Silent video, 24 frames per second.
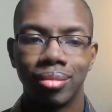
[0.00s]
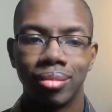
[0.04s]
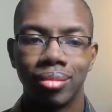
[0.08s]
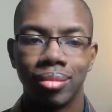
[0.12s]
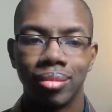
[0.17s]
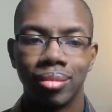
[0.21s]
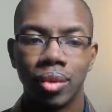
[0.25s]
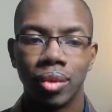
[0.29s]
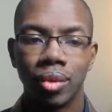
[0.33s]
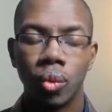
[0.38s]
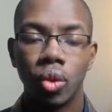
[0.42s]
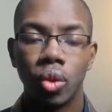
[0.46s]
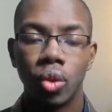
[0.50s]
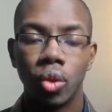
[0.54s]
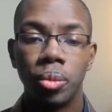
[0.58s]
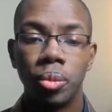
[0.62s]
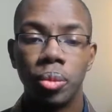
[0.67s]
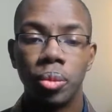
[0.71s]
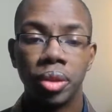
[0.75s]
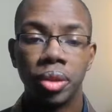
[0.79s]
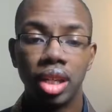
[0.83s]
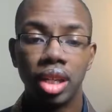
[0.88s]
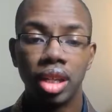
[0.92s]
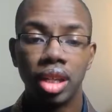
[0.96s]
We'll be
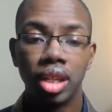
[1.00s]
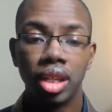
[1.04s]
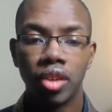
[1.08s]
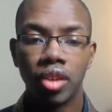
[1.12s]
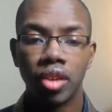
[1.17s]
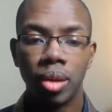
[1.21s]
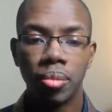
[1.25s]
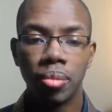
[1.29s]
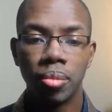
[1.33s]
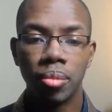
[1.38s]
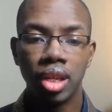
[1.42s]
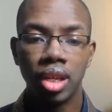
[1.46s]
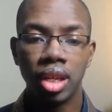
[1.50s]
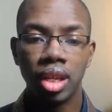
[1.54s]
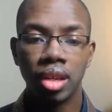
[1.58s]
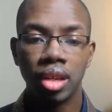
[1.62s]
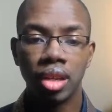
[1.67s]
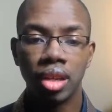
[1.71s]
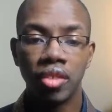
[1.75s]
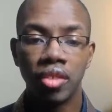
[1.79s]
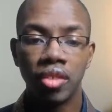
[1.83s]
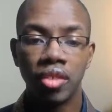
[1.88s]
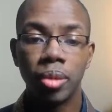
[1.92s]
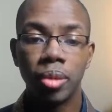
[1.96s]
reading from the
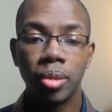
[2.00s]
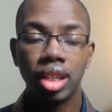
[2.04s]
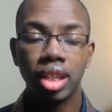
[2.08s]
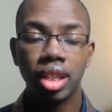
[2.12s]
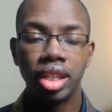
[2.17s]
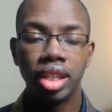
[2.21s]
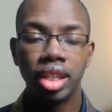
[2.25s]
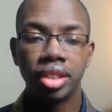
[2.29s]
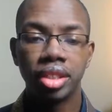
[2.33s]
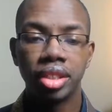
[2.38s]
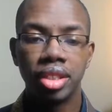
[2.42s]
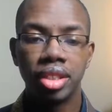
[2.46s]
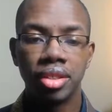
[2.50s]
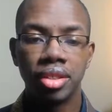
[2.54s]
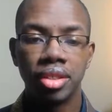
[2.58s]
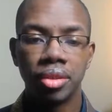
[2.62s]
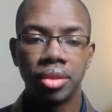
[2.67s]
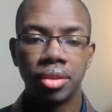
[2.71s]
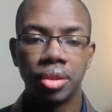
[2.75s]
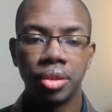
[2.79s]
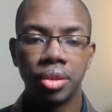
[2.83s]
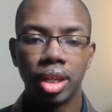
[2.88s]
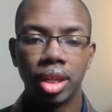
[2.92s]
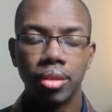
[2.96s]
Vimalakirti
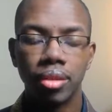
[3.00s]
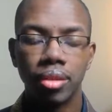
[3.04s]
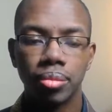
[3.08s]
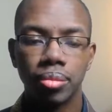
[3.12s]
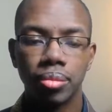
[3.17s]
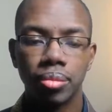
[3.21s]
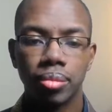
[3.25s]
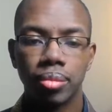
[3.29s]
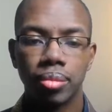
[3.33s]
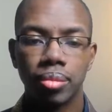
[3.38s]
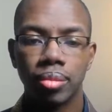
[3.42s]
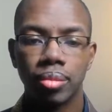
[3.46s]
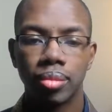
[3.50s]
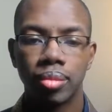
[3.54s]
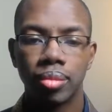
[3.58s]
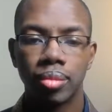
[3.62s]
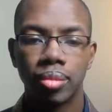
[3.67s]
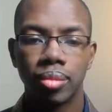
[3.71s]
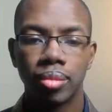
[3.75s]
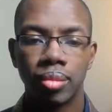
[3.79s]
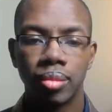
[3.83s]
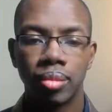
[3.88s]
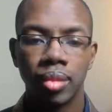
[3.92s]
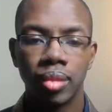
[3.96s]
Sutra,
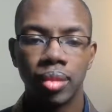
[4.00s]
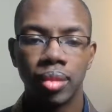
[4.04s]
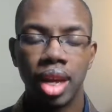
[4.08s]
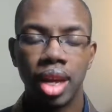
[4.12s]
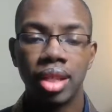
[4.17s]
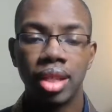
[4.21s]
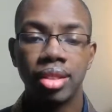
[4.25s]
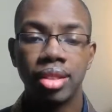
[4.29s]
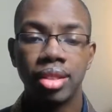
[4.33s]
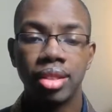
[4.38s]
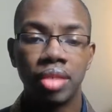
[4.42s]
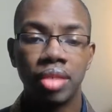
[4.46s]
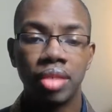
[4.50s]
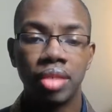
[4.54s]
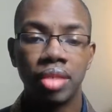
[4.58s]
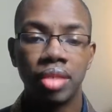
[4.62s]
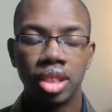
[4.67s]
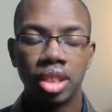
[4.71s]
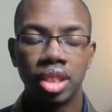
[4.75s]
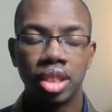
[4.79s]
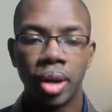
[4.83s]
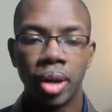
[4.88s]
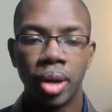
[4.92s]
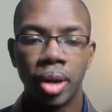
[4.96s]
and this evening's
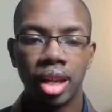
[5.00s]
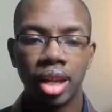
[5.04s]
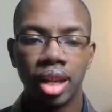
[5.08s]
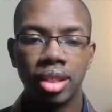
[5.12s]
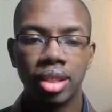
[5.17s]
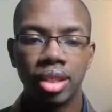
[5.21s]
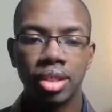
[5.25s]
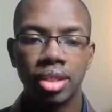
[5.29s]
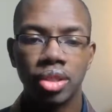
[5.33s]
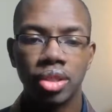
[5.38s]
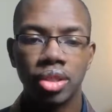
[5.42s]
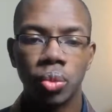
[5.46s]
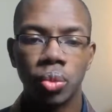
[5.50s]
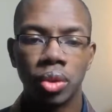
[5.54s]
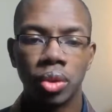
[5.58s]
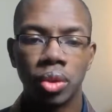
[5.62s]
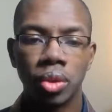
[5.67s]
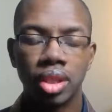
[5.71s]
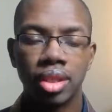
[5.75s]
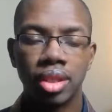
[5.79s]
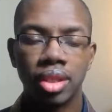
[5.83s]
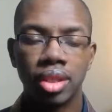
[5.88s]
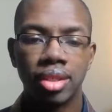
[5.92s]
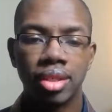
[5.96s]
practice will
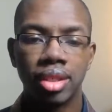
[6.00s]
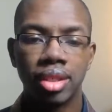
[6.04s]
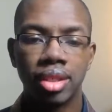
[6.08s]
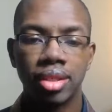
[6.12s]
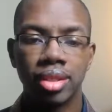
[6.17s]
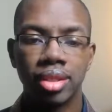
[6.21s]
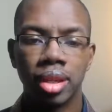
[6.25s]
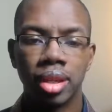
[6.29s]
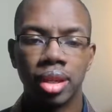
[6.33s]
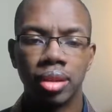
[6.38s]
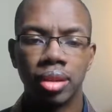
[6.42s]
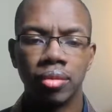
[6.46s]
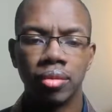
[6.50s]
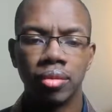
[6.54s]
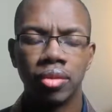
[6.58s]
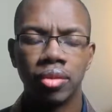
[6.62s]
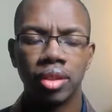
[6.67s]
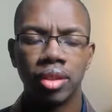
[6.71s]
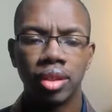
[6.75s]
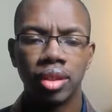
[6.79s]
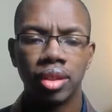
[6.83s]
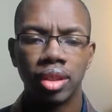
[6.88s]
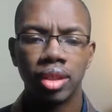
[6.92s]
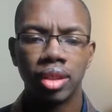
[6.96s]
consist of
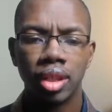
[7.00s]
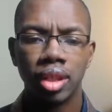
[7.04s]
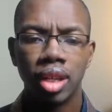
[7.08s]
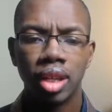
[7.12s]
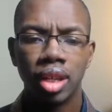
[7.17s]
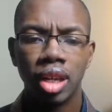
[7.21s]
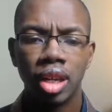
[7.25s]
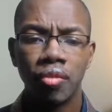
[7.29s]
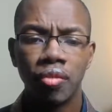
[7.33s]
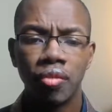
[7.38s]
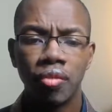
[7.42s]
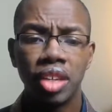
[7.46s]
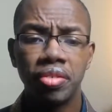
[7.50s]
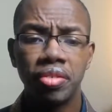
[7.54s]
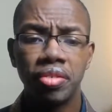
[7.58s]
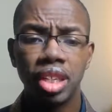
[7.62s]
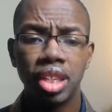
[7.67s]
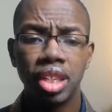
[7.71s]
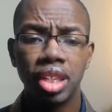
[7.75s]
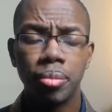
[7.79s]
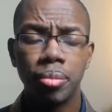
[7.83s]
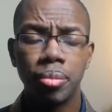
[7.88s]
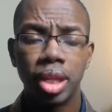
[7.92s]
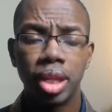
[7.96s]
15
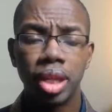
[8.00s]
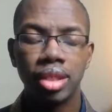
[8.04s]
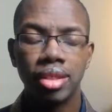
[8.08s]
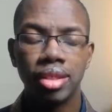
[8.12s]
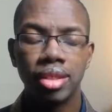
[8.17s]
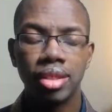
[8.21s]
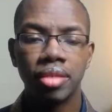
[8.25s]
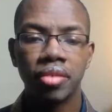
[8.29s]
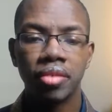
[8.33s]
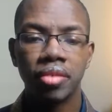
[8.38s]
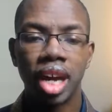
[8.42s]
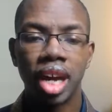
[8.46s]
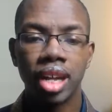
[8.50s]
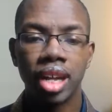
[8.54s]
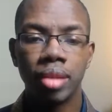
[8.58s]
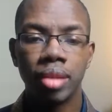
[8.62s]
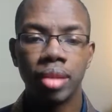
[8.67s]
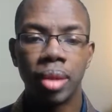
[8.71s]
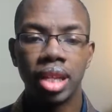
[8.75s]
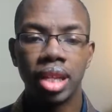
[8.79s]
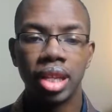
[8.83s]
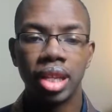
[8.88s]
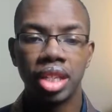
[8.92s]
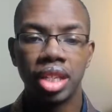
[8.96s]
minutes of guided
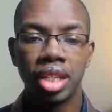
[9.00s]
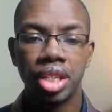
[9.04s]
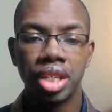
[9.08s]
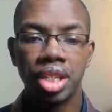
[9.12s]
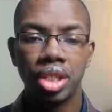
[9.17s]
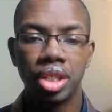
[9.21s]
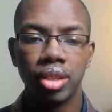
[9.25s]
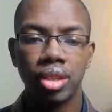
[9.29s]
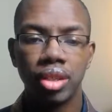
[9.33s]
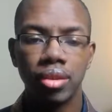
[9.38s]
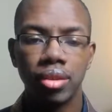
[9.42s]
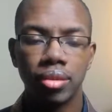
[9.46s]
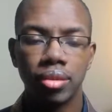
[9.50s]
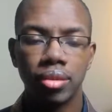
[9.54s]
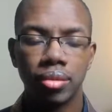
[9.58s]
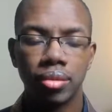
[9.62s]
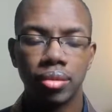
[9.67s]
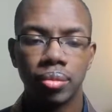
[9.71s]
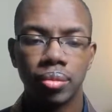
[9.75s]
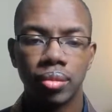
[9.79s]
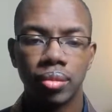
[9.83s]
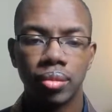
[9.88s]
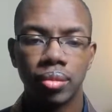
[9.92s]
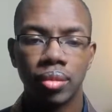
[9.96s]
meditation,
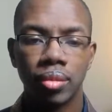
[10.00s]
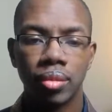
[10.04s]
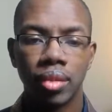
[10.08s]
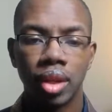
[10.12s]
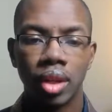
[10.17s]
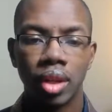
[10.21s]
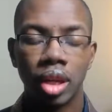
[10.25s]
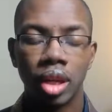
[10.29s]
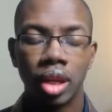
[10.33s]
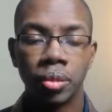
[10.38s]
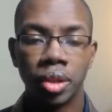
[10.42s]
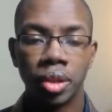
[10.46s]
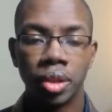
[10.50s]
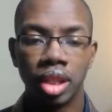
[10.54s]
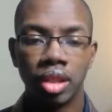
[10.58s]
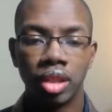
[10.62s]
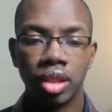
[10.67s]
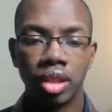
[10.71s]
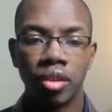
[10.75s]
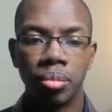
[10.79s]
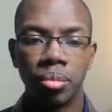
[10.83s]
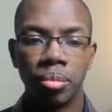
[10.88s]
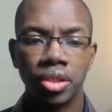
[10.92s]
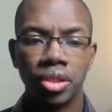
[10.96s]
a reading from
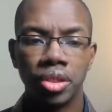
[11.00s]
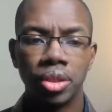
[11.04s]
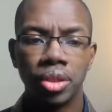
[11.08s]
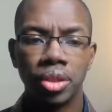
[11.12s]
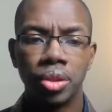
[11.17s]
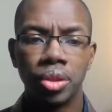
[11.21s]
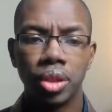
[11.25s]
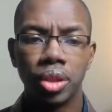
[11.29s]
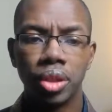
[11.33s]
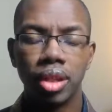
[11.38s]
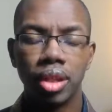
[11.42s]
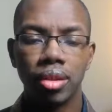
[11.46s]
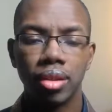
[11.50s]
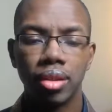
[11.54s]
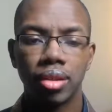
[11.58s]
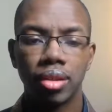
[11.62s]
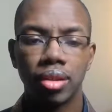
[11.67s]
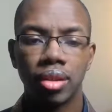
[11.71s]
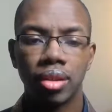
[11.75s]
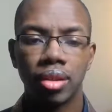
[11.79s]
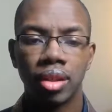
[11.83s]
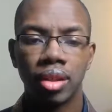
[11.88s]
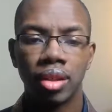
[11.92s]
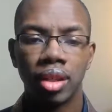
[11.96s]
the sutra,
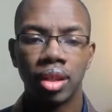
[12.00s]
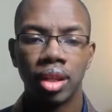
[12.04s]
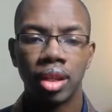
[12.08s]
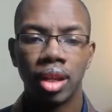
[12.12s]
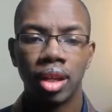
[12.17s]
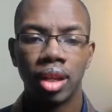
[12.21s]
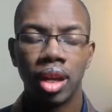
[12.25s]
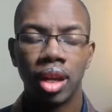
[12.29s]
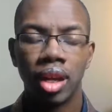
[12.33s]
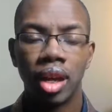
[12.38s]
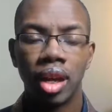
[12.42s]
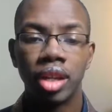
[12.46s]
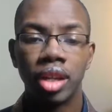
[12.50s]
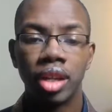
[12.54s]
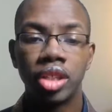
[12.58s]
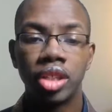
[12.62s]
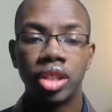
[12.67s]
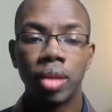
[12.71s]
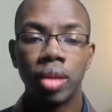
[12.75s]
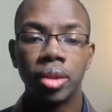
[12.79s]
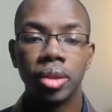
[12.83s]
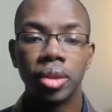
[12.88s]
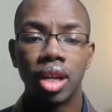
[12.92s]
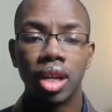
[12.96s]
a Dharma
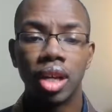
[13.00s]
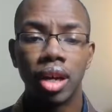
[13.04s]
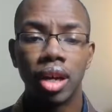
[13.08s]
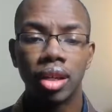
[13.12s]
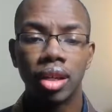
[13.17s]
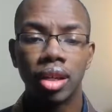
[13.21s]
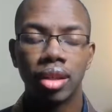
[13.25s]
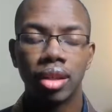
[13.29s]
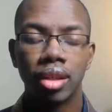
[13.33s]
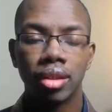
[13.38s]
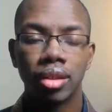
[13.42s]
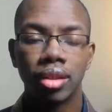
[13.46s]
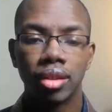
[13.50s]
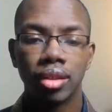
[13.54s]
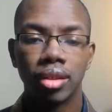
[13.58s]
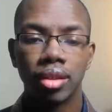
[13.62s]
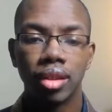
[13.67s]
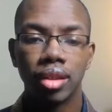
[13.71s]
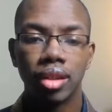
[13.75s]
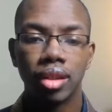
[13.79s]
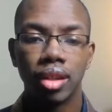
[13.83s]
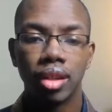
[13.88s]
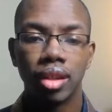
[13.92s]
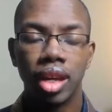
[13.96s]
talk,
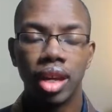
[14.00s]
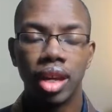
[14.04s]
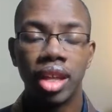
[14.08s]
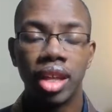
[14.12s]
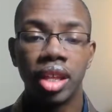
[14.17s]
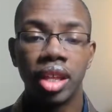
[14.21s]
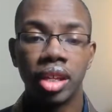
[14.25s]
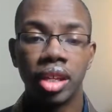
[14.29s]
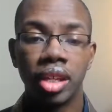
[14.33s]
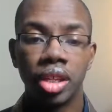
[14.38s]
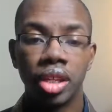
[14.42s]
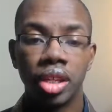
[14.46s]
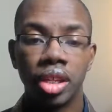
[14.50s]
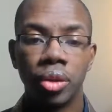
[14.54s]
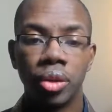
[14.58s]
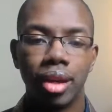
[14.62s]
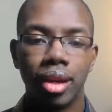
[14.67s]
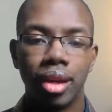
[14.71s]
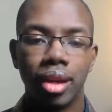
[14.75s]
and then a Q&A.